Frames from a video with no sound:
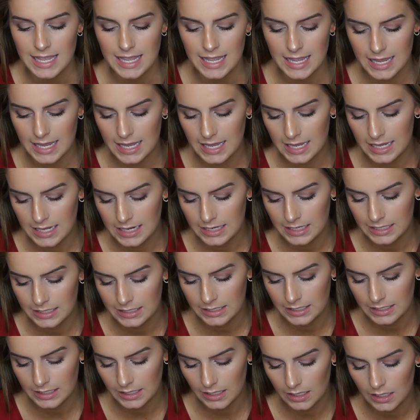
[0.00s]

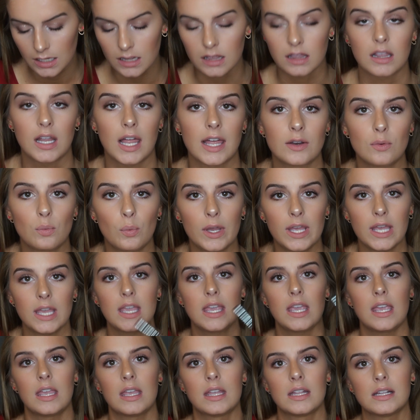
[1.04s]
in
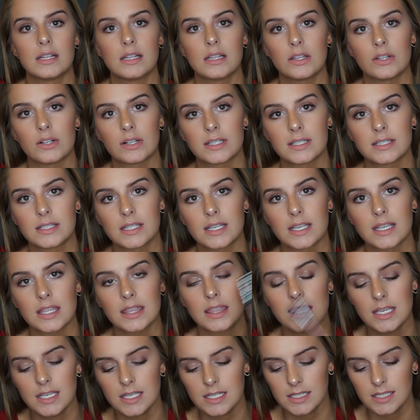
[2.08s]
Ludwig. Looks like
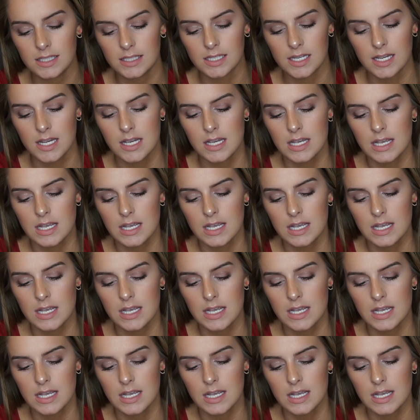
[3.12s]
this.